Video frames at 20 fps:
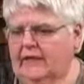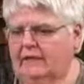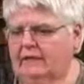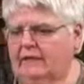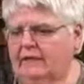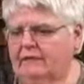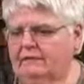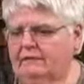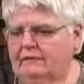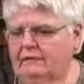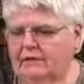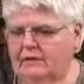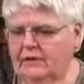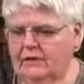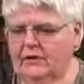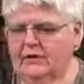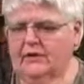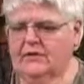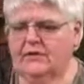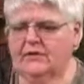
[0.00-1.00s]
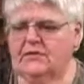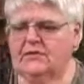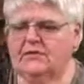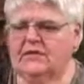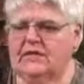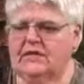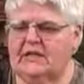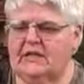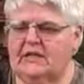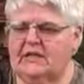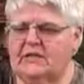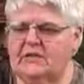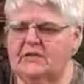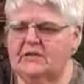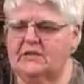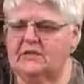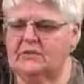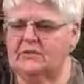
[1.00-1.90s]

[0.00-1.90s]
The first is